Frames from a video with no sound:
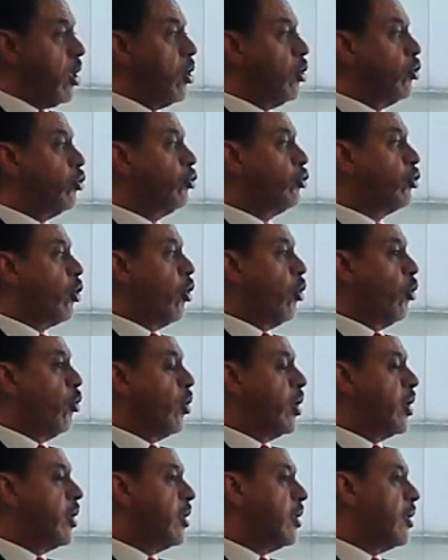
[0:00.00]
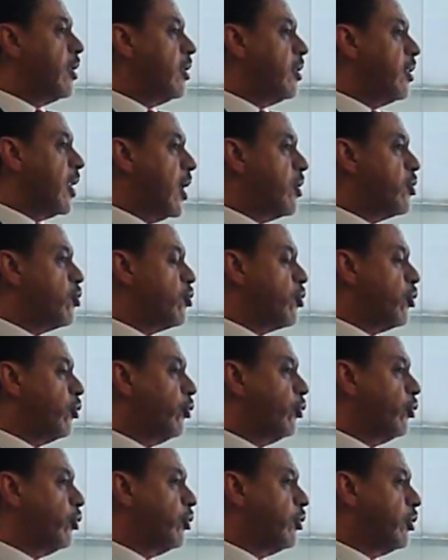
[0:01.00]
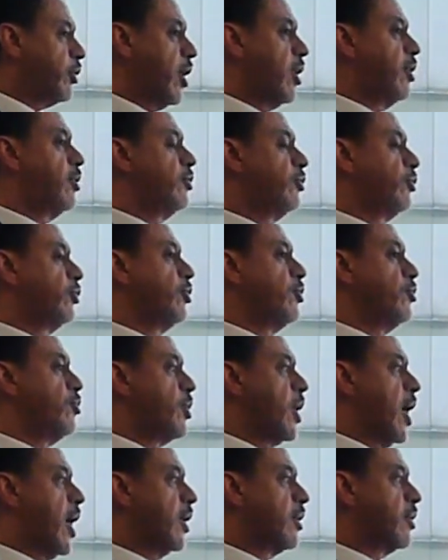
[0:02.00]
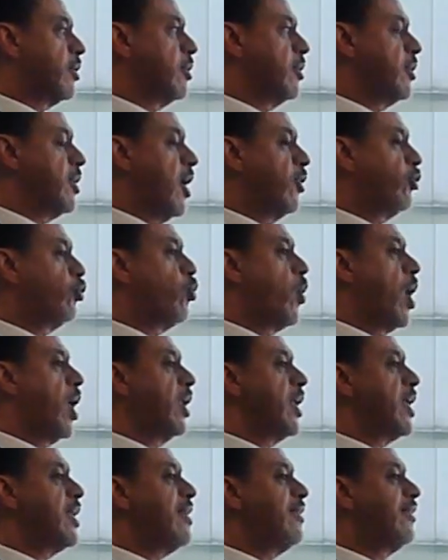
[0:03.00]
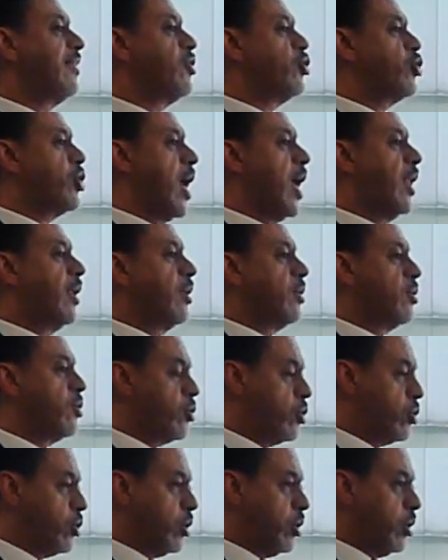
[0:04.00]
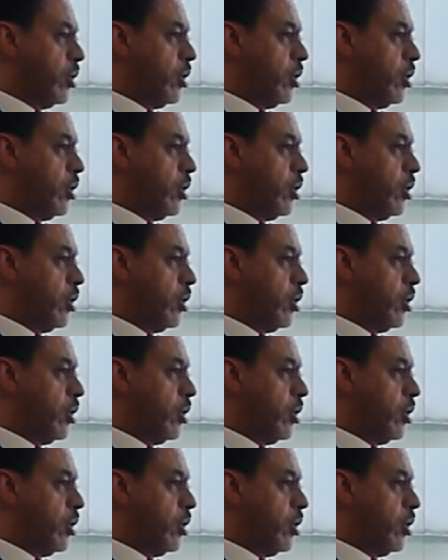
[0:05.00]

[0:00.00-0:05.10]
So that just tells you that, yes, while it is a challenge,